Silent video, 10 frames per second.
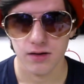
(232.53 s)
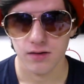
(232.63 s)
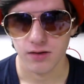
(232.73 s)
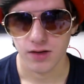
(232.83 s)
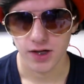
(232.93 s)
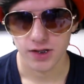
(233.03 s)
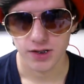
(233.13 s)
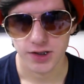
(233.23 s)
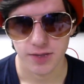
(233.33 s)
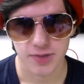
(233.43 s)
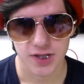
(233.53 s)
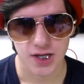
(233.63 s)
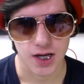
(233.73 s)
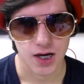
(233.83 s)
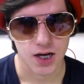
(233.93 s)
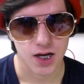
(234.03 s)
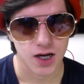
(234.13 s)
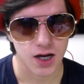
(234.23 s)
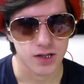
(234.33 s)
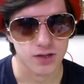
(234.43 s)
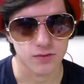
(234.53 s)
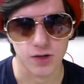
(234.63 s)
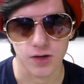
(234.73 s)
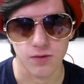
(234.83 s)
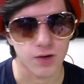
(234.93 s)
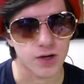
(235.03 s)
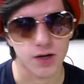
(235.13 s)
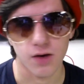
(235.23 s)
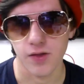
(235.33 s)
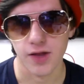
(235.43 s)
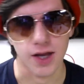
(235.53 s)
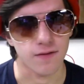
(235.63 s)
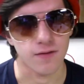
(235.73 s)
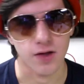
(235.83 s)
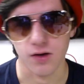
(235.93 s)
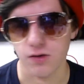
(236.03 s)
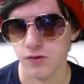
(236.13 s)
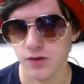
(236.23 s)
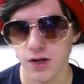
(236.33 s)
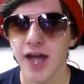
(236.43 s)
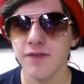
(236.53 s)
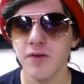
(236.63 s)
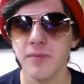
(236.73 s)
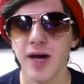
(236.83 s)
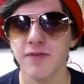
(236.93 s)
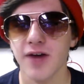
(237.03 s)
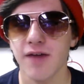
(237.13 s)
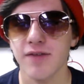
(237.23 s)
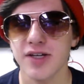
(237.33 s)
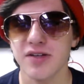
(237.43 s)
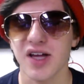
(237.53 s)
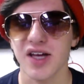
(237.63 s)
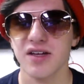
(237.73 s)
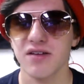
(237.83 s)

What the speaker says: relationships, and I don't know where to go with any of those. You feel bad for having to,